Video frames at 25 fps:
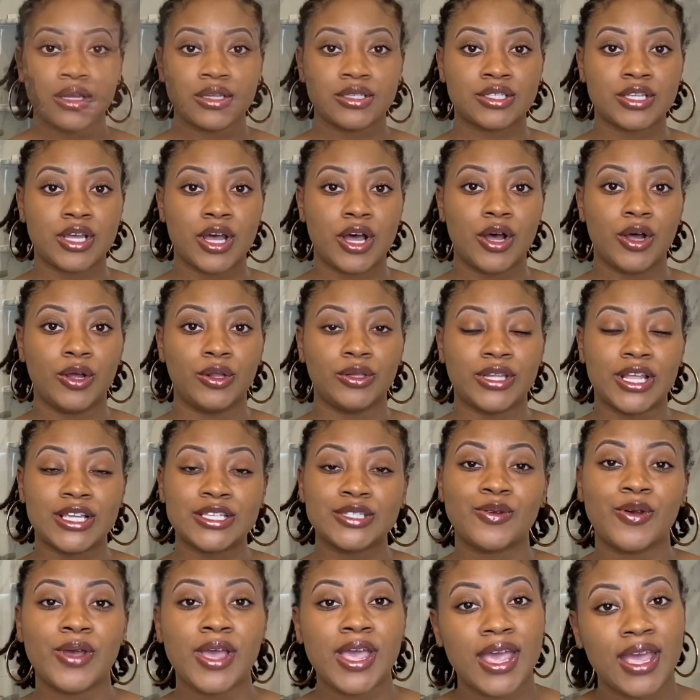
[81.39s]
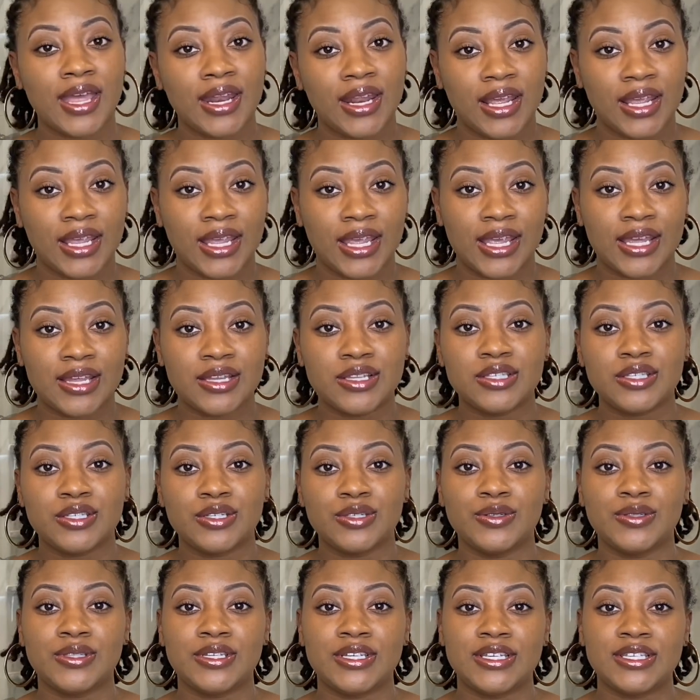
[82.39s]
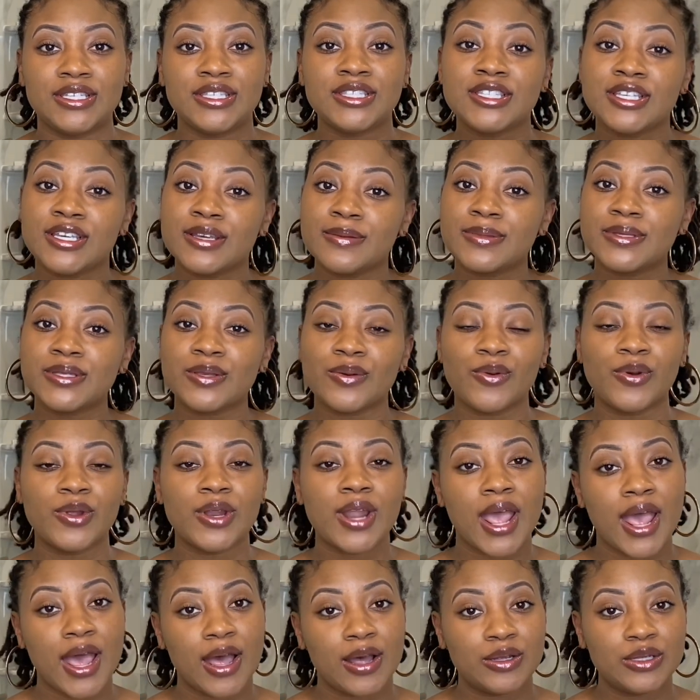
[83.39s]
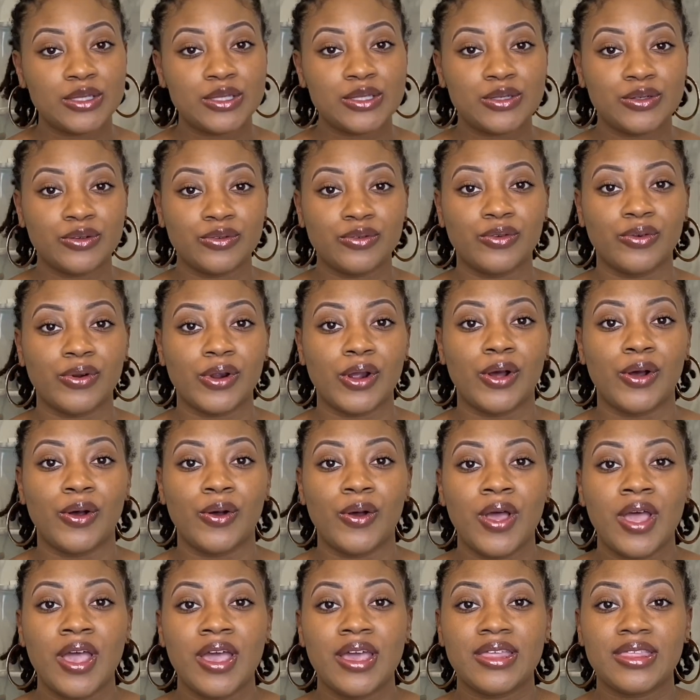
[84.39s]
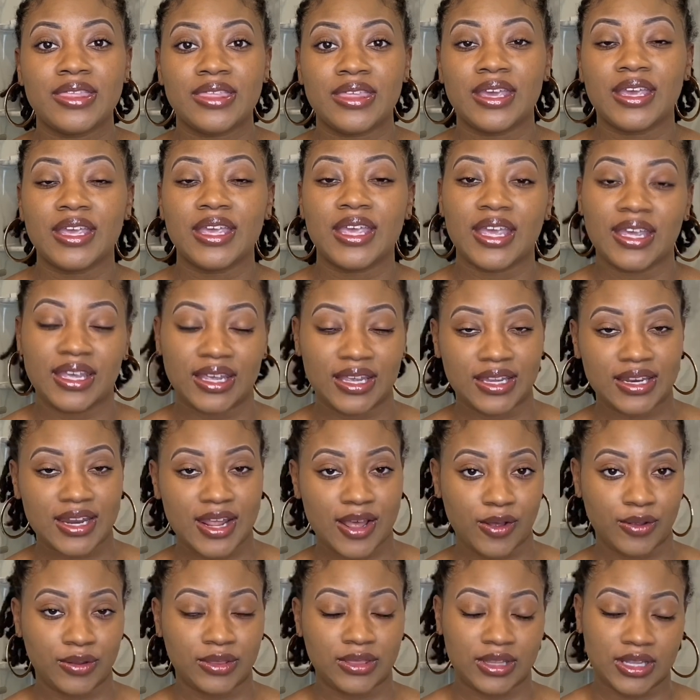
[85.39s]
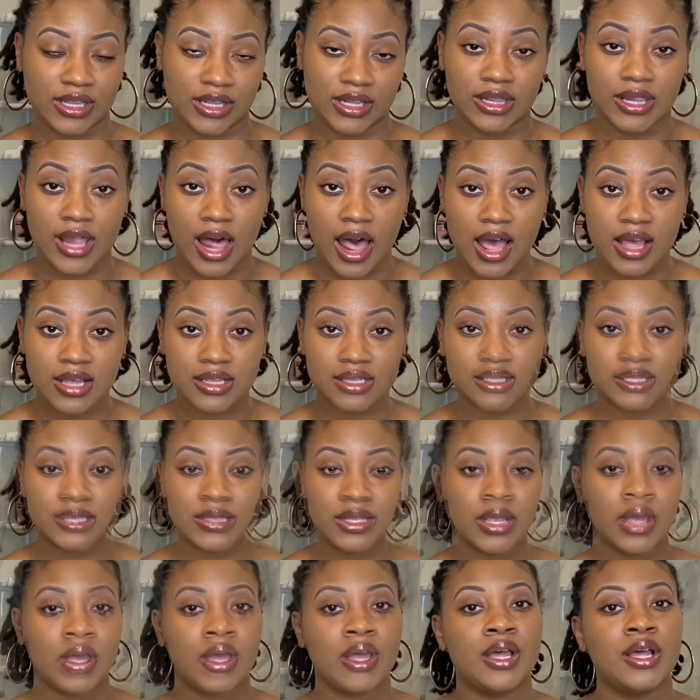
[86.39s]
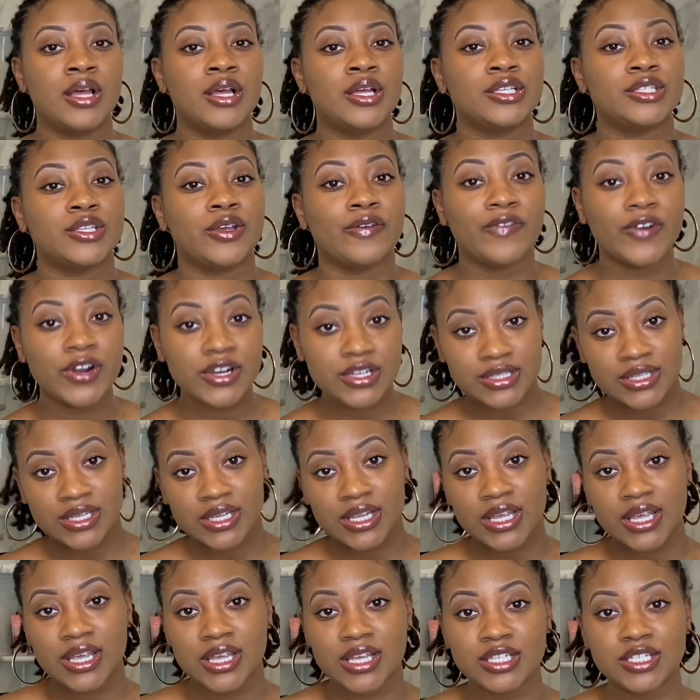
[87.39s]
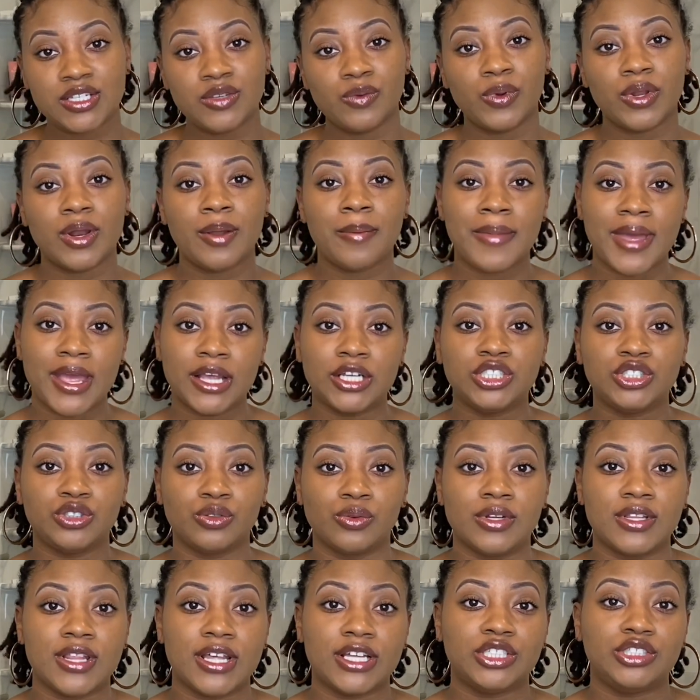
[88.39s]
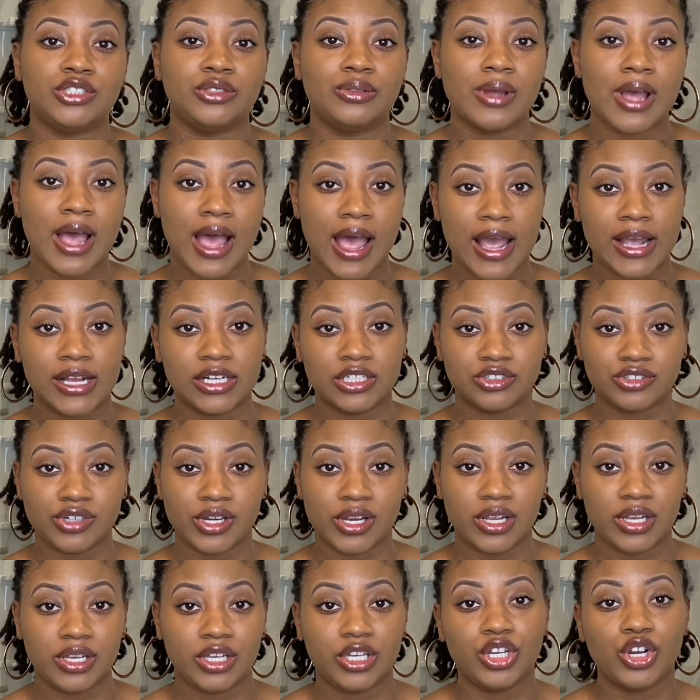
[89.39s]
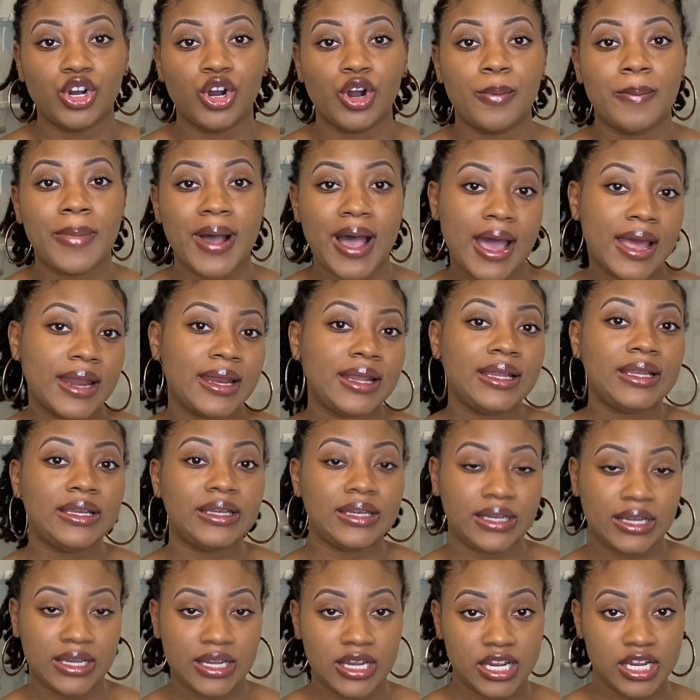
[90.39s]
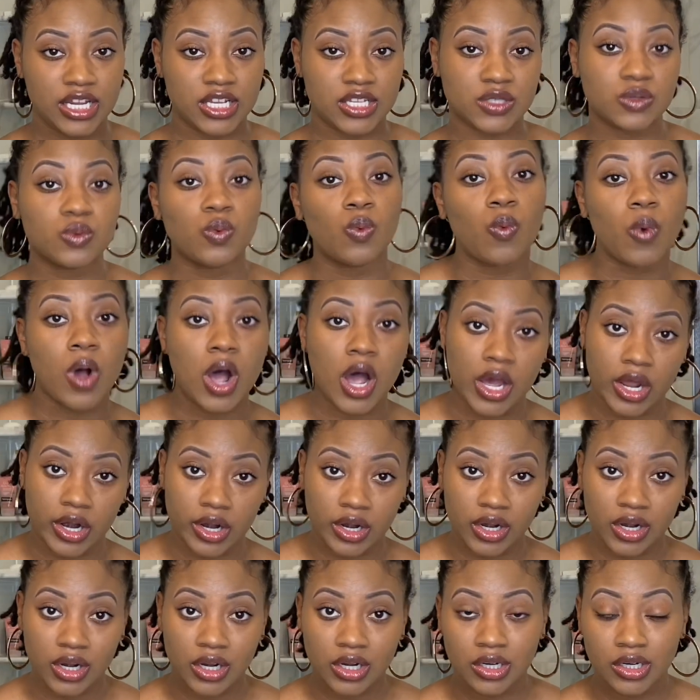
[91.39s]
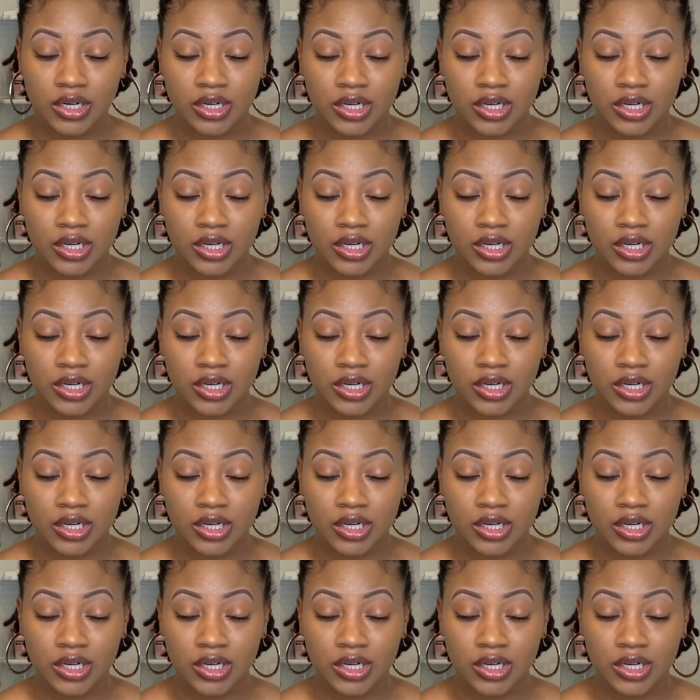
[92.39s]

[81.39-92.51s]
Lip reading: So let's go ahead and get into these tips on how to grow thick and healthy locks. So first thing is you want to make sure that you hydrate. Your body needs water.